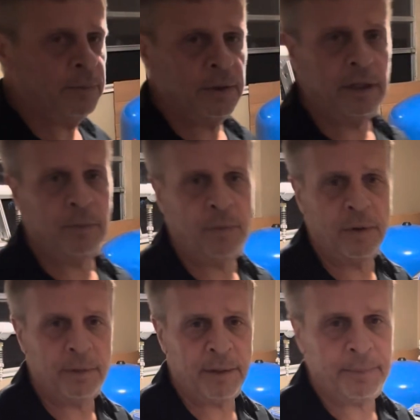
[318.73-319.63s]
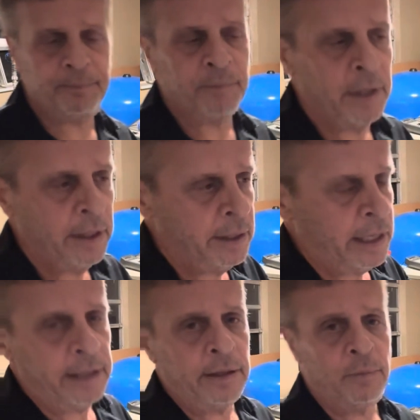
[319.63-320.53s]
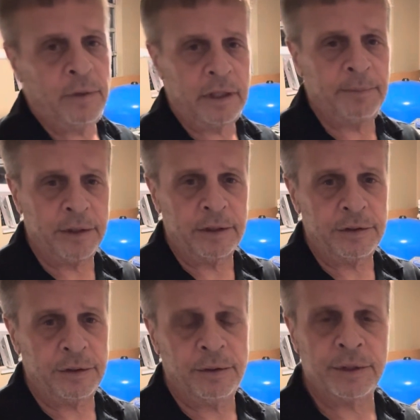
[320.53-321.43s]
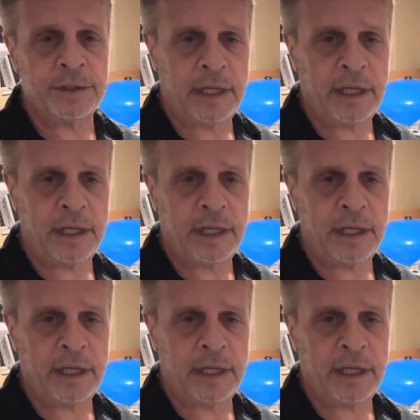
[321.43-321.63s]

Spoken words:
let it warm up. And then what I'm going to do is